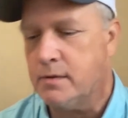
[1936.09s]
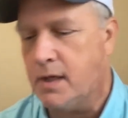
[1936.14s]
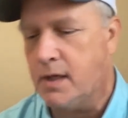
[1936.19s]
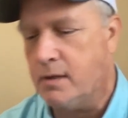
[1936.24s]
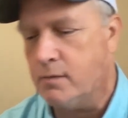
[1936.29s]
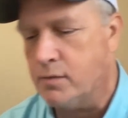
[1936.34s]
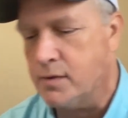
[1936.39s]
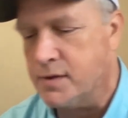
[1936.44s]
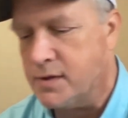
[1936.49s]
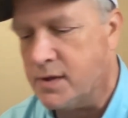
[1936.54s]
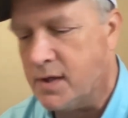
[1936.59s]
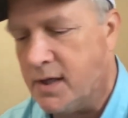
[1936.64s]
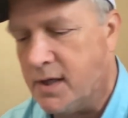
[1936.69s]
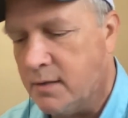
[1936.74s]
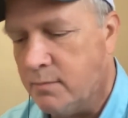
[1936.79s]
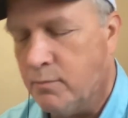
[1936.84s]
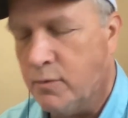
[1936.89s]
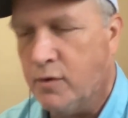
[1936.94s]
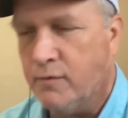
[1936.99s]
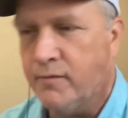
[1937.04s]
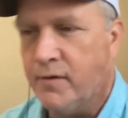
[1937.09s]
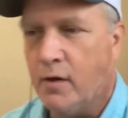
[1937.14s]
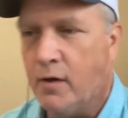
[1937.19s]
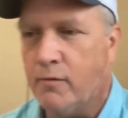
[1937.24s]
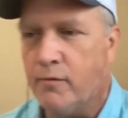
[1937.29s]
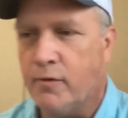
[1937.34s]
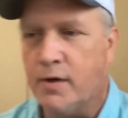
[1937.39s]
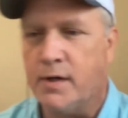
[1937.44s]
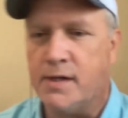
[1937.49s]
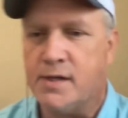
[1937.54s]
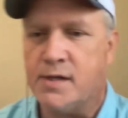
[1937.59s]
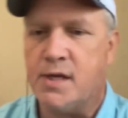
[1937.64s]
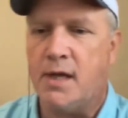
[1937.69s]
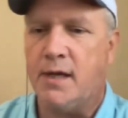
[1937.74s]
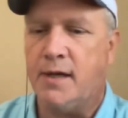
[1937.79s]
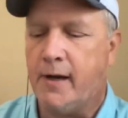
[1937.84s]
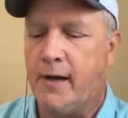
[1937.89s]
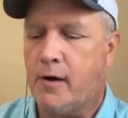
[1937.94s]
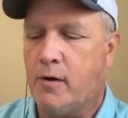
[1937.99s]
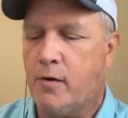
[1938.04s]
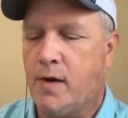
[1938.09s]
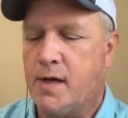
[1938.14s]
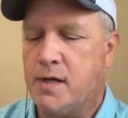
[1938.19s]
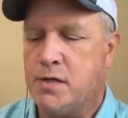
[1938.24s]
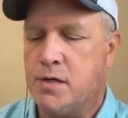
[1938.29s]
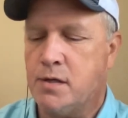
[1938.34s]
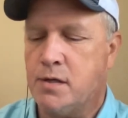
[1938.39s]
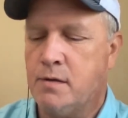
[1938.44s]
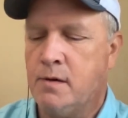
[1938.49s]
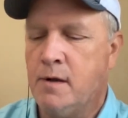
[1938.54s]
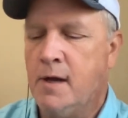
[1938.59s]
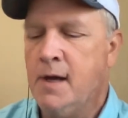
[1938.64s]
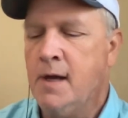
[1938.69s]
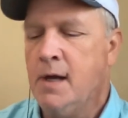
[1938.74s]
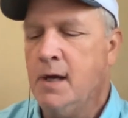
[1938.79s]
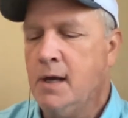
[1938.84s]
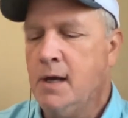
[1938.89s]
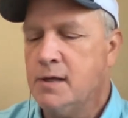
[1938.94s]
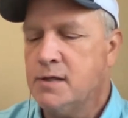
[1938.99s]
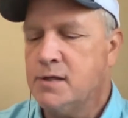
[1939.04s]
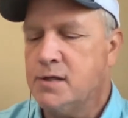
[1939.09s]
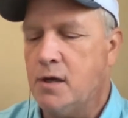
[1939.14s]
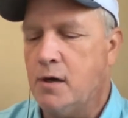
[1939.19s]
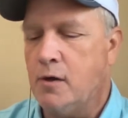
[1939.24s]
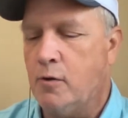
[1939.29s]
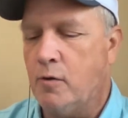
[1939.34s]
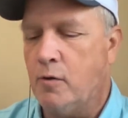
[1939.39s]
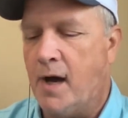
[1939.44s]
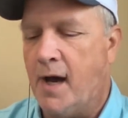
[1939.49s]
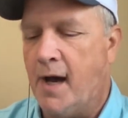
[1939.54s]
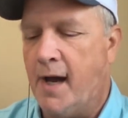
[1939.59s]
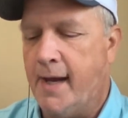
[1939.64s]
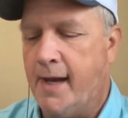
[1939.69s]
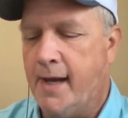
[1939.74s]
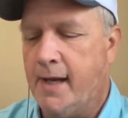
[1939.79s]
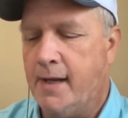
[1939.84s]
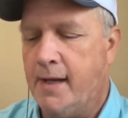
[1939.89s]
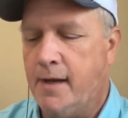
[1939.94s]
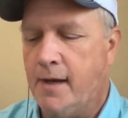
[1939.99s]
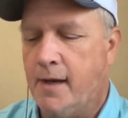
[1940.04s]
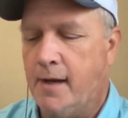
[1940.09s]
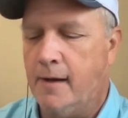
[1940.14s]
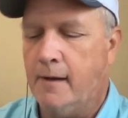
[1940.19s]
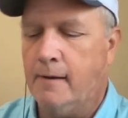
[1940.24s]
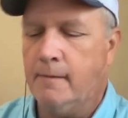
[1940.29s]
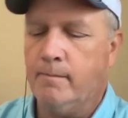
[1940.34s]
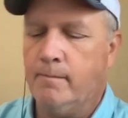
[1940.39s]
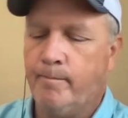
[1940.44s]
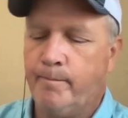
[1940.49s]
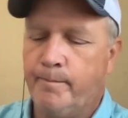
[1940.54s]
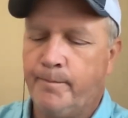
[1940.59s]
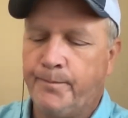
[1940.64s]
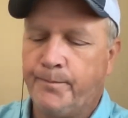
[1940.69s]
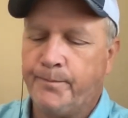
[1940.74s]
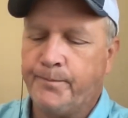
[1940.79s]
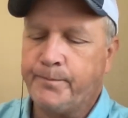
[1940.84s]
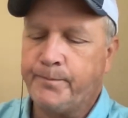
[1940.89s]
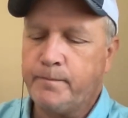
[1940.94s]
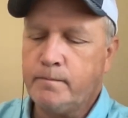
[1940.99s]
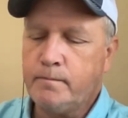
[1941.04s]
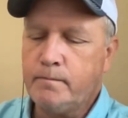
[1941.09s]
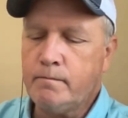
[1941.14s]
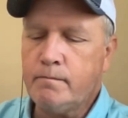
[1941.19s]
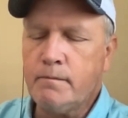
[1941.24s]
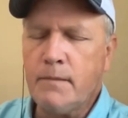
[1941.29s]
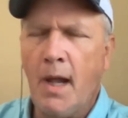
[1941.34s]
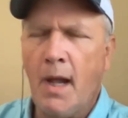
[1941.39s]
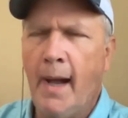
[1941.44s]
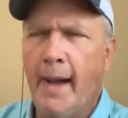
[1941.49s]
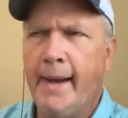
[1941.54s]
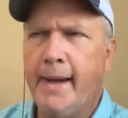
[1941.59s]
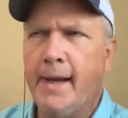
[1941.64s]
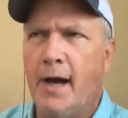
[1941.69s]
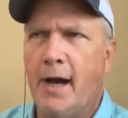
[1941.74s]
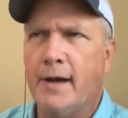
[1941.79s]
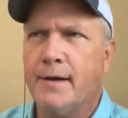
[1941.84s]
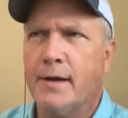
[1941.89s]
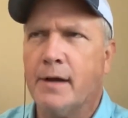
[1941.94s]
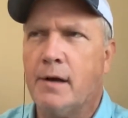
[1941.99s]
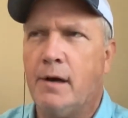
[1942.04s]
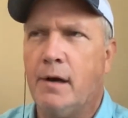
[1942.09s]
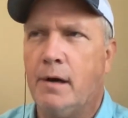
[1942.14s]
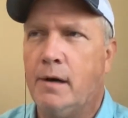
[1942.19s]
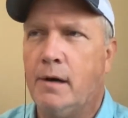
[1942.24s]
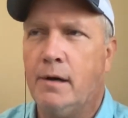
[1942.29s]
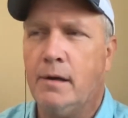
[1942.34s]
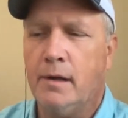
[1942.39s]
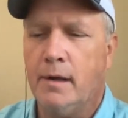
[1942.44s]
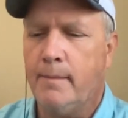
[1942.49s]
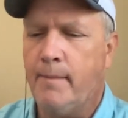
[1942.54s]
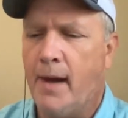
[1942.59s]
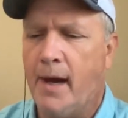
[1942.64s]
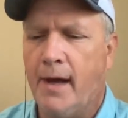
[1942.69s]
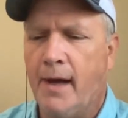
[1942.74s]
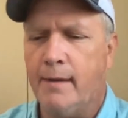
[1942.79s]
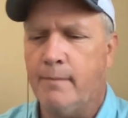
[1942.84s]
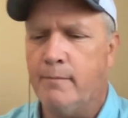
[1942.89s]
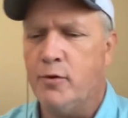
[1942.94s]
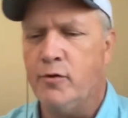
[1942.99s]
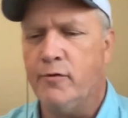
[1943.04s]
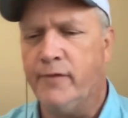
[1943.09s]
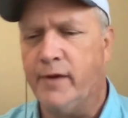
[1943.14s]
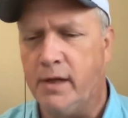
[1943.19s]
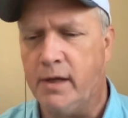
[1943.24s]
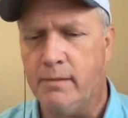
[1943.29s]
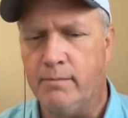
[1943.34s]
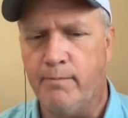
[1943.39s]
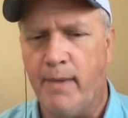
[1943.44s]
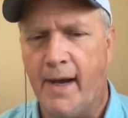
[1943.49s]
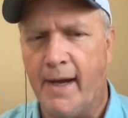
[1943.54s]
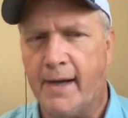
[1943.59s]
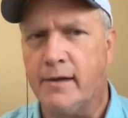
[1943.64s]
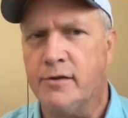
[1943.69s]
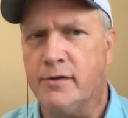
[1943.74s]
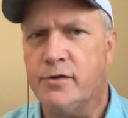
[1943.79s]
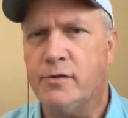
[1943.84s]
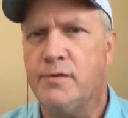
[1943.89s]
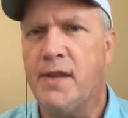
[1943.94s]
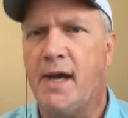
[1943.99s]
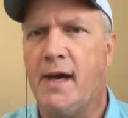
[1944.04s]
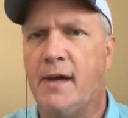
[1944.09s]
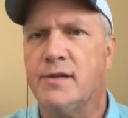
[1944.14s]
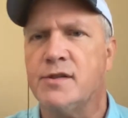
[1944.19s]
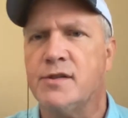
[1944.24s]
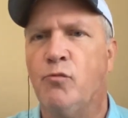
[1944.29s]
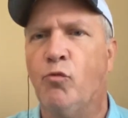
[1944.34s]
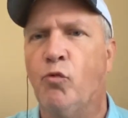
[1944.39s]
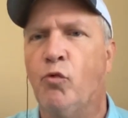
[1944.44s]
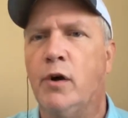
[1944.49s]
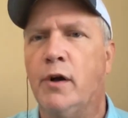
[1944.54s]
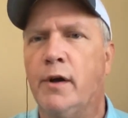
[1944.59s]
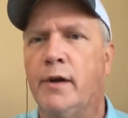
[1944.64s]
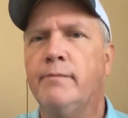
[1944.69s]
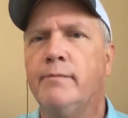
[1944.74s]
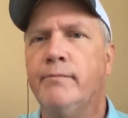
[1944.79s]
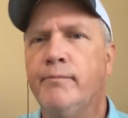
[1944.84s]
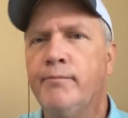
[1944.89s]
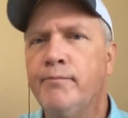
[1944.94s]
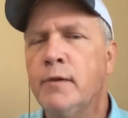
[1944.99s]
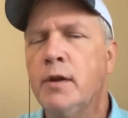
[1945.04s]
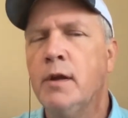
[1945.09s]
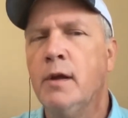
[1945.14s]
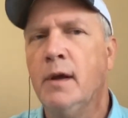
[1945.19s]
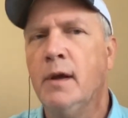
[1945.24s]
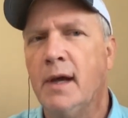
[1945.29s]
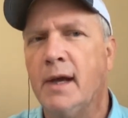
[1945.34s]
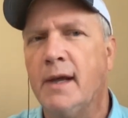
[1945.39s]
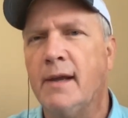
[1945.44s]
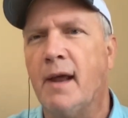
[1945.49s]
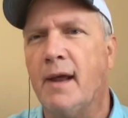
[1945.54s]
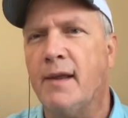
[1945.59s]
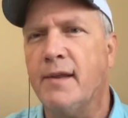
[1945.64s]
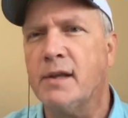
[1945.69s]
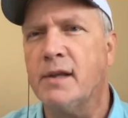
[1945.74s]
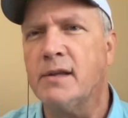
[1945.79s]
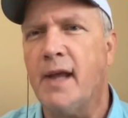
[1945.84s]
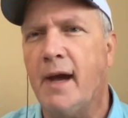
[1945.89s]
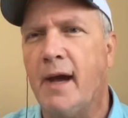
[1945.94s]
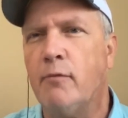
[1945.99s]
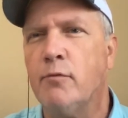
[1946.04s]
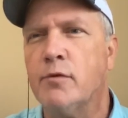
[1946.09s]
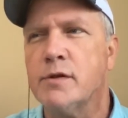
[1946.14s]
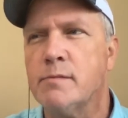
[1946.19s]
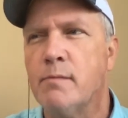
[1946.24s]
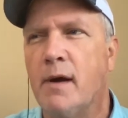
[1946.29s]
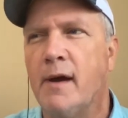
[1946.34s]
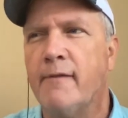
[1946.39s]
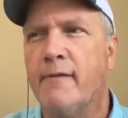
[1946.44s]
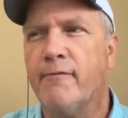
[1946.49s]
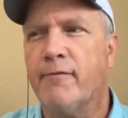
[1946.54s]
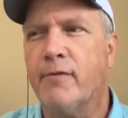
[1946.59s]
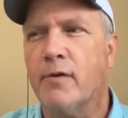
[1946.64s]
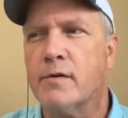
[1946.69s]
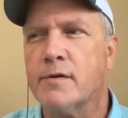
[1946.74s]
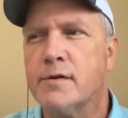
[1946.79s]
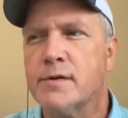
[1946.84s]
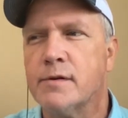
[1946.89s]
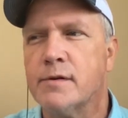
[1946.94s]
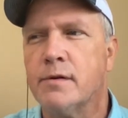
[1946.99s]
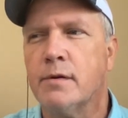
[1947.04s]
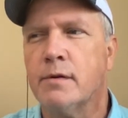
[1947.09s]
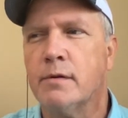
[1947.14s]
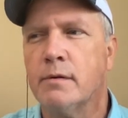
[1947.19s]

He was he had moved over into set decoration, so I had um, I would gotten a call about a movie back in two thousand one, and I think that was my first